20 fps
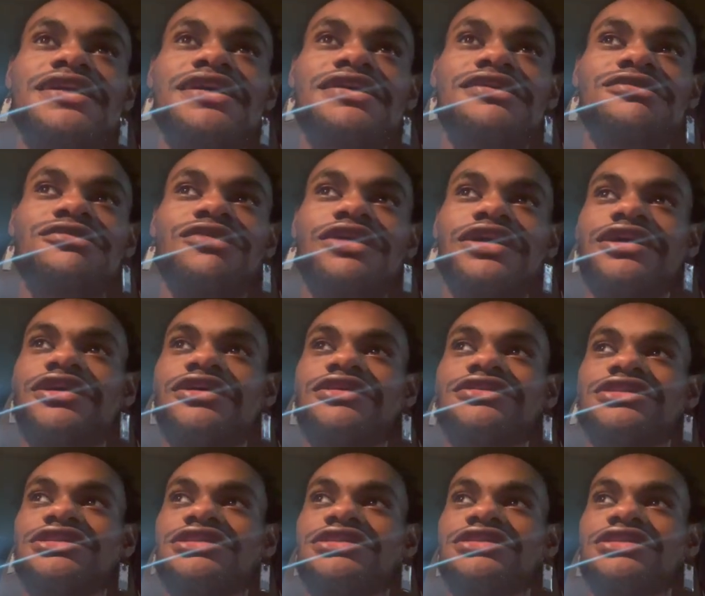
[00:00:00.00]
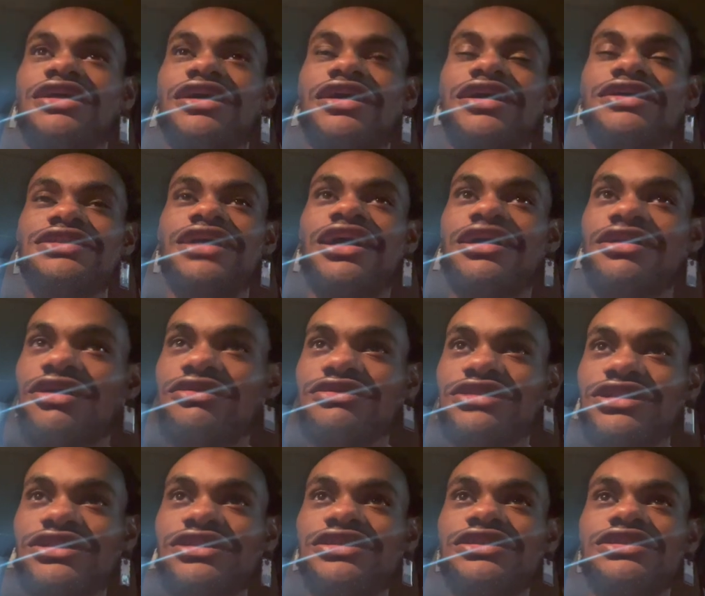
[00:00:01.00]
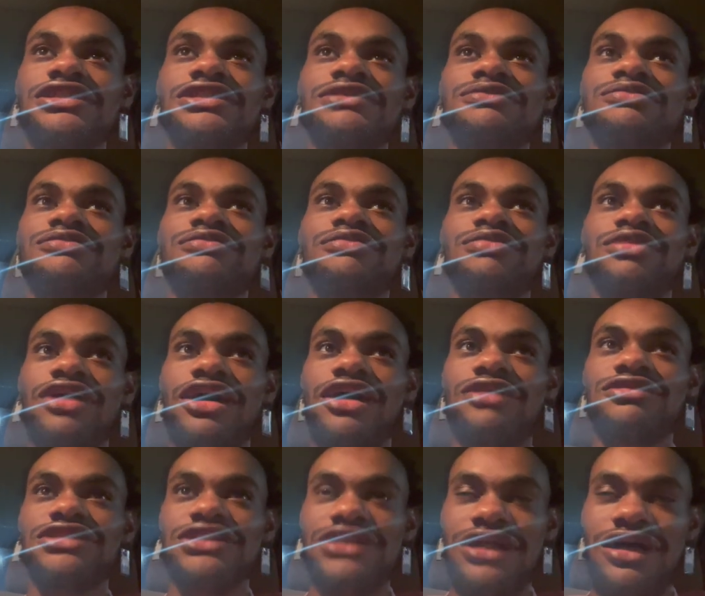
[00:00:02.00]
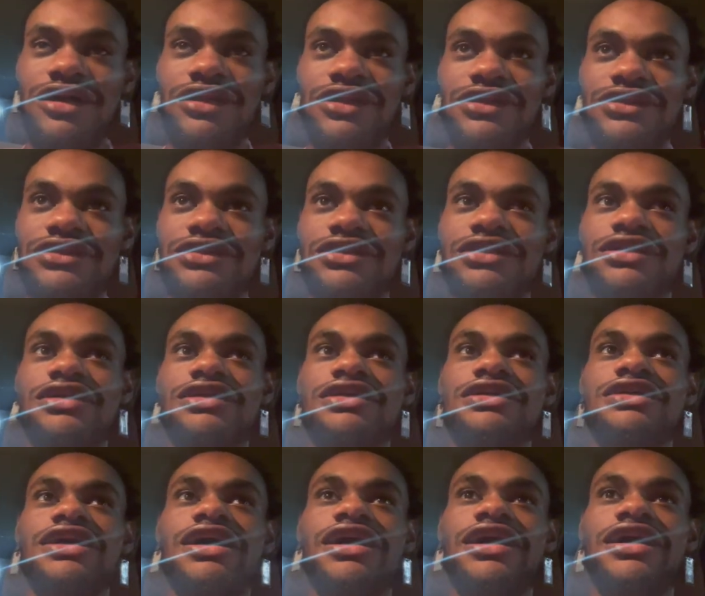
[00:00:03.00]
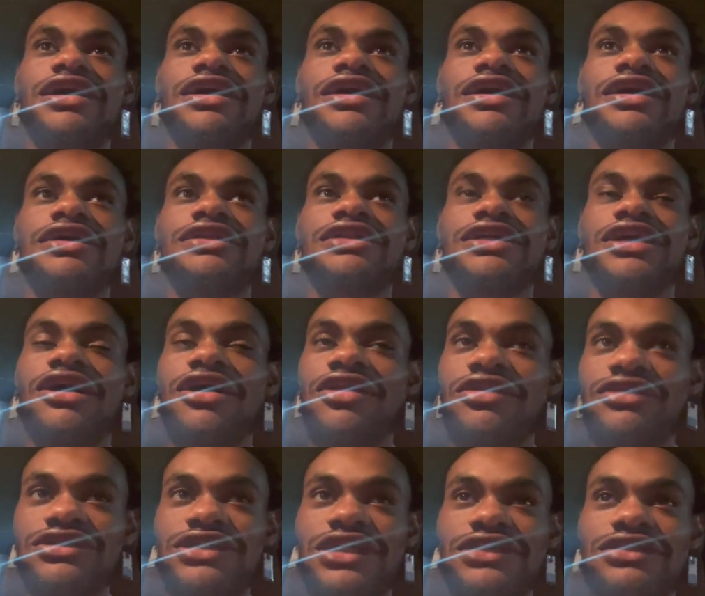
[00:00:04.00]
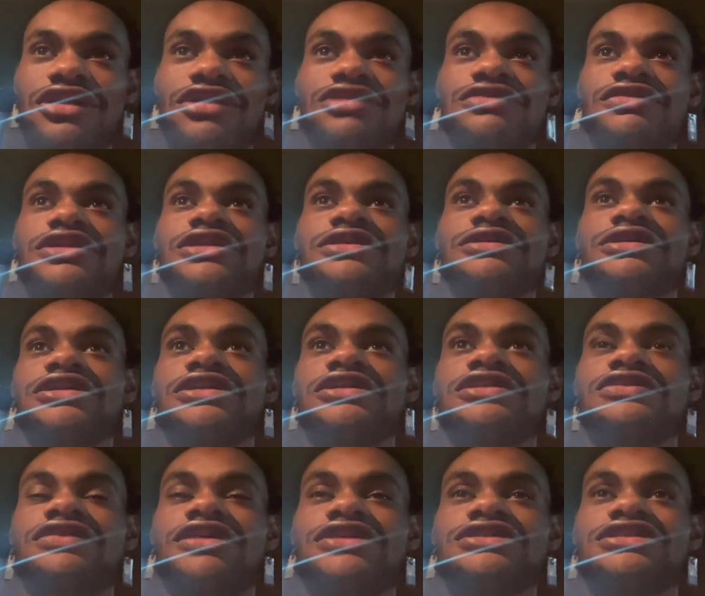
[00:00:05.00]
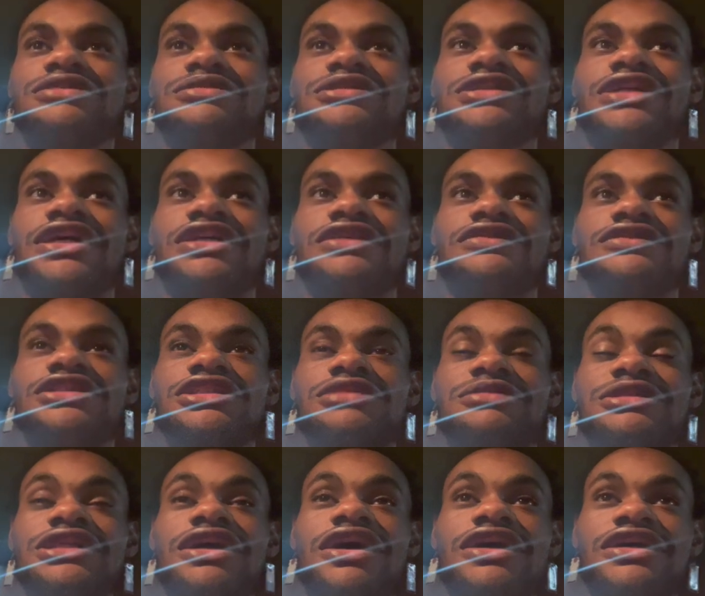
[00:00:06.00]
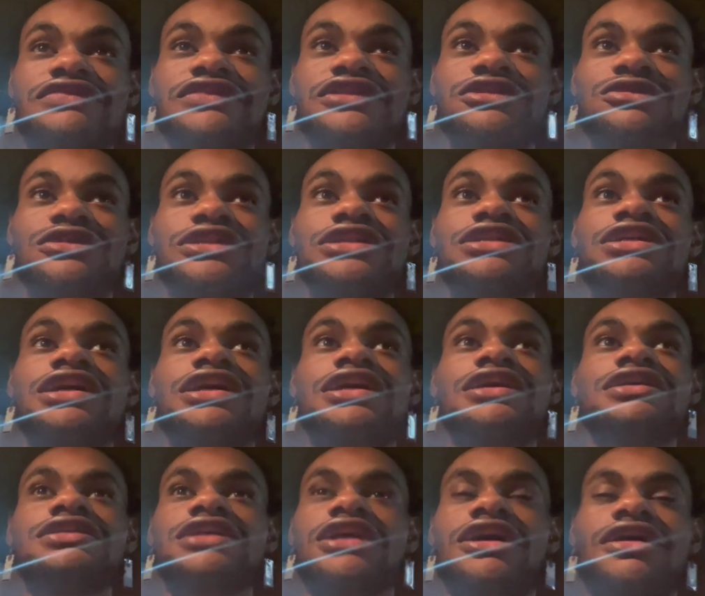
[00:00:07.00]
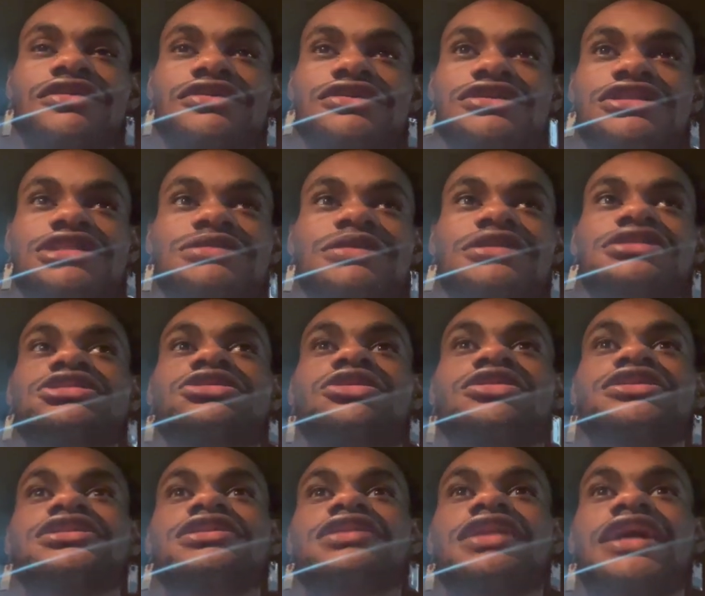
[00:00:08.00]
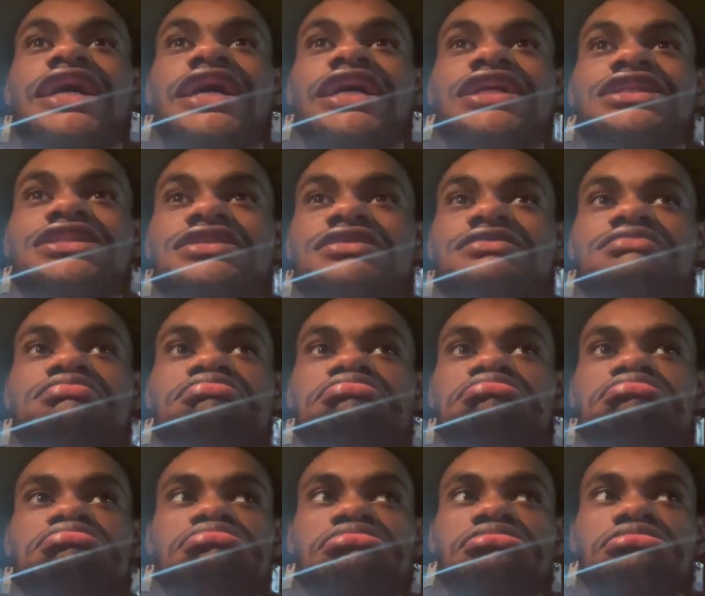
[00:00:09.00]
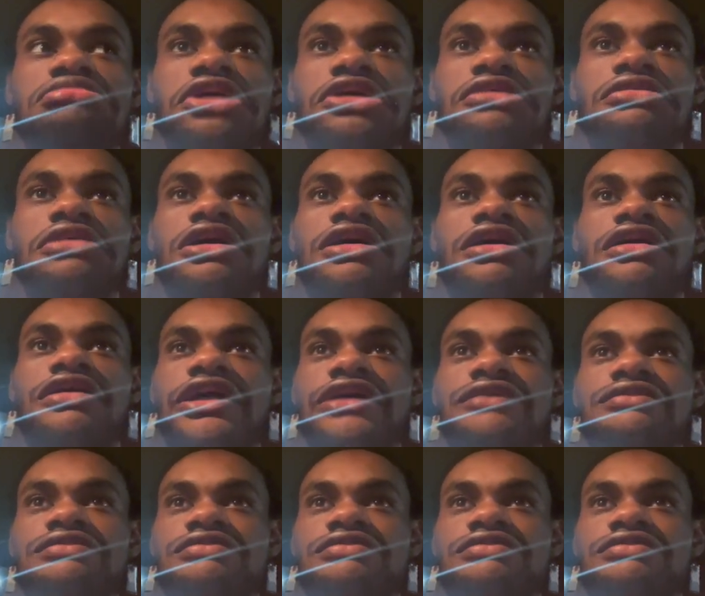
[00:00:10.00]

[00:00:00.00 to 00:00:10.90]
what else? Uh, dialogue was good. Plot was solid. Uh, the colors I thought was really good as far as cinematog- cinematography went. Colors, especially towards the last uh, like